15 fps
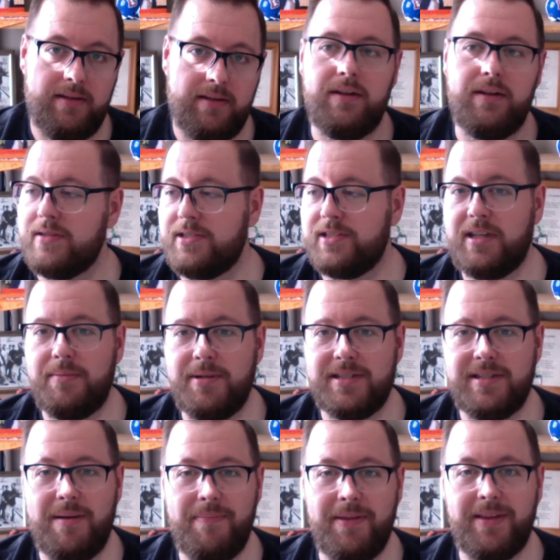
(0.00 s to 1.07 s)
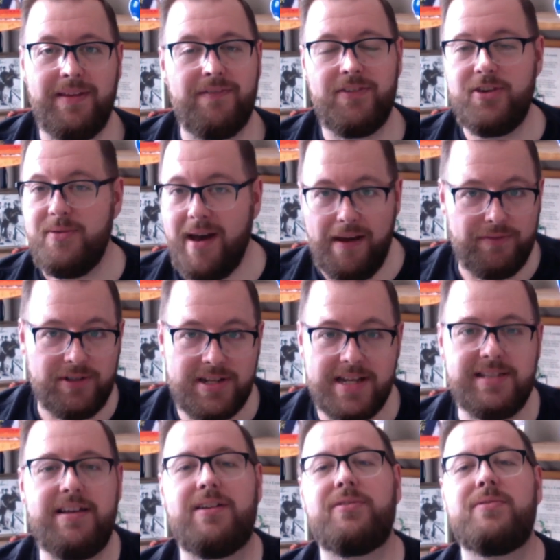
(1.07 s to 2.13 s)
This is going to be something, if you
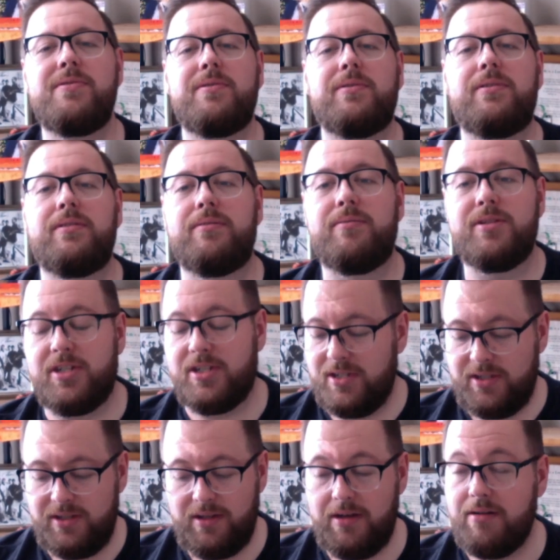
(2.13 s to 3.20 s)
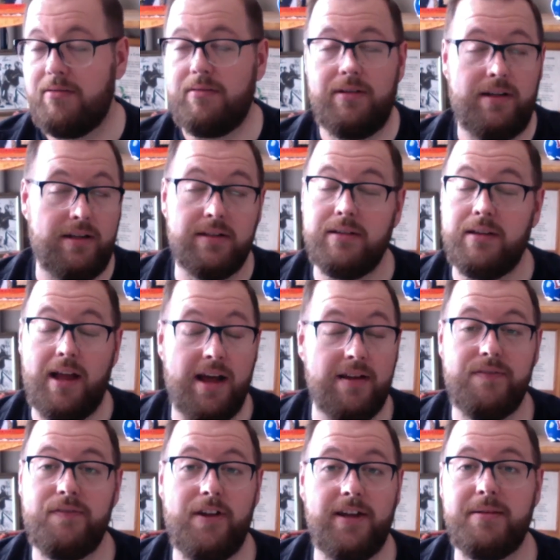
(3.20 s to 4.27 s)
advertise on Google, which is, a lot
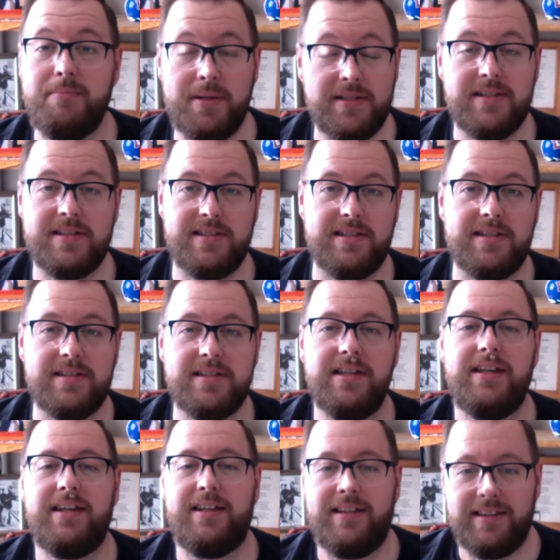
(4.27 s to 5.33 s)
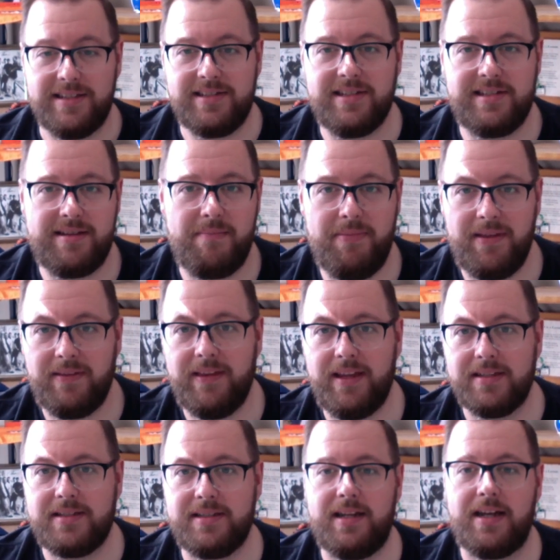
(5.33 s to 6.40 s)
of fucking businesses, this is something
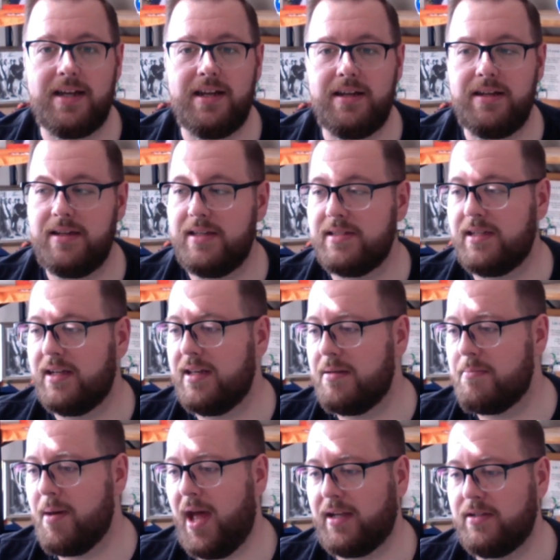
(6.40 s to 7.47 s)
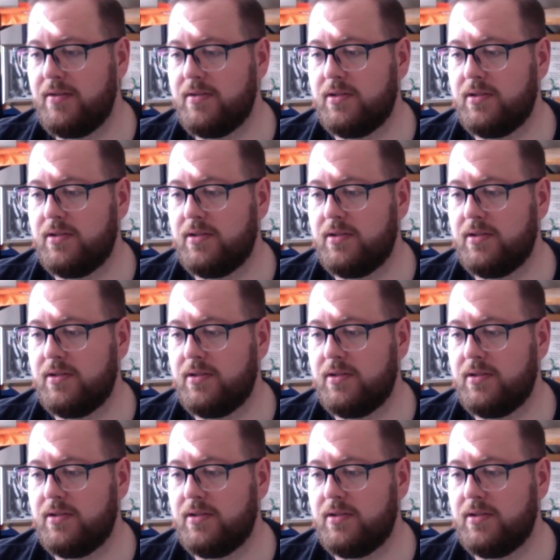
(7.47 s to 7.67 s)
that is going to impact you.